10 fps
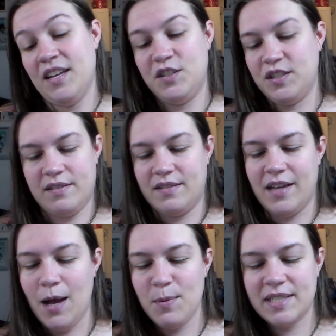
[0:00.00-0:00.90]
Just
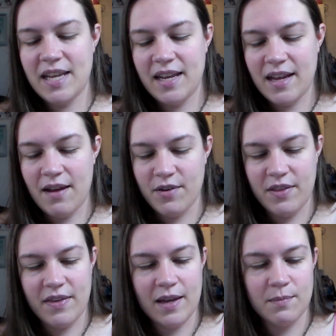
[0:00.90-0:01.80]
commentate
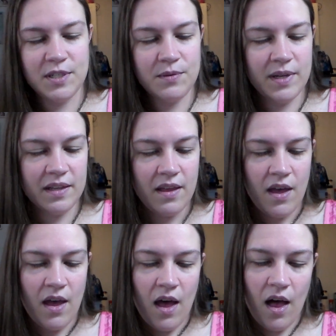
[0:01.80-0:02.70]
everything I'm doing.
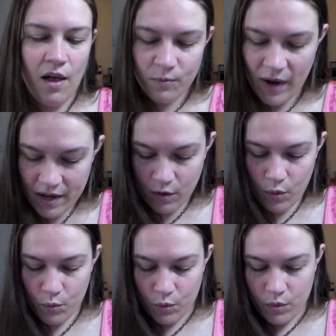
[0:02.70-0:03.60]
All right,
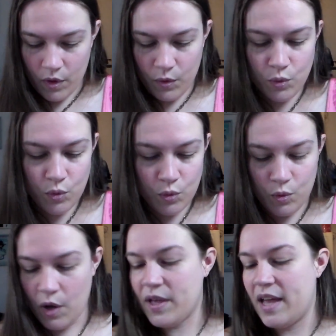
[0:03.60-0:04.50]

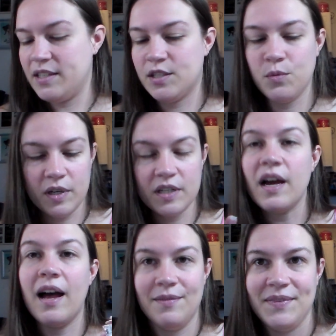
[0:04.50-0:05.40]
ooh, okay, so
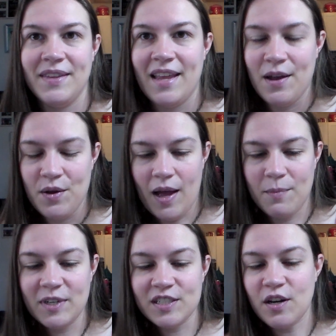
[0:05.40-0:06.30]

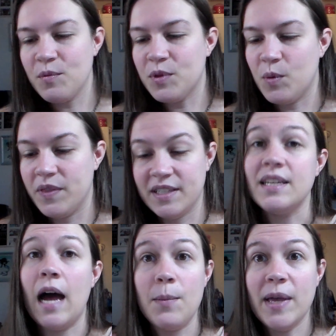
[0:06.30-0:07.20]
I'm gonna start with the one that's
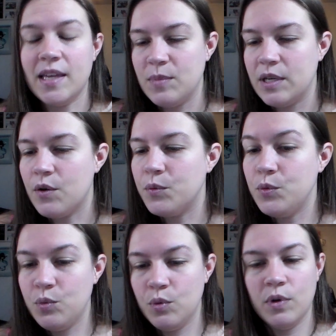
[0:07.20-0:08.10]
not making me go
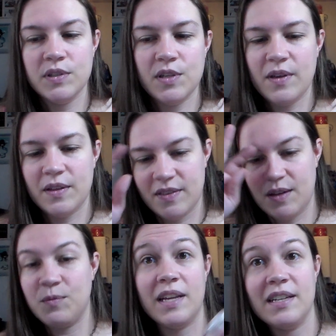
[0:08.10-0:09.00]
ooh, so that
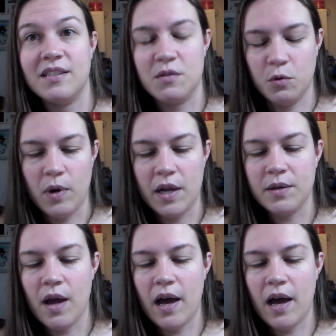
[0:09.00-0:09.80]
then we get to the cool one.